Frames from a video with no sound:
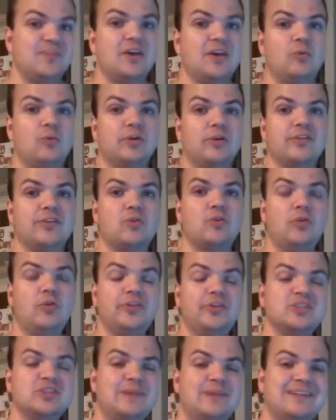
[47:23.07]
One of the cool
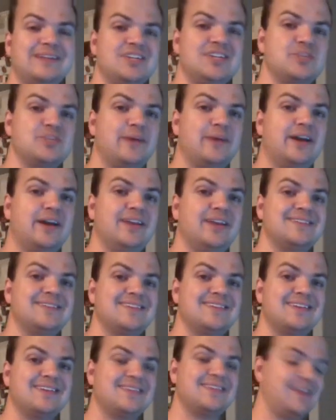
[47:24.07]
things about Digimon
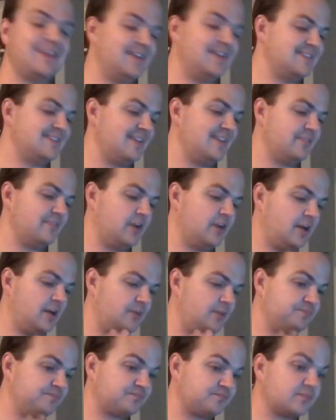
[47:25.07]
is it is
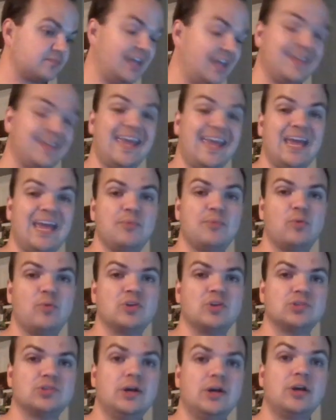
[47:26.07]
a game
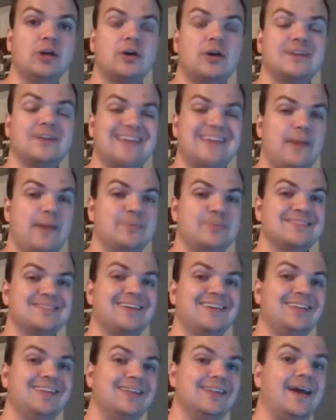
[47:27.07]
where drawing cards happens
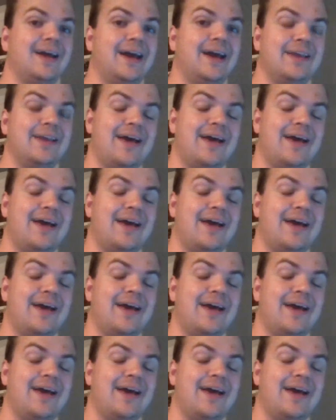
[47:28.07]
a lot.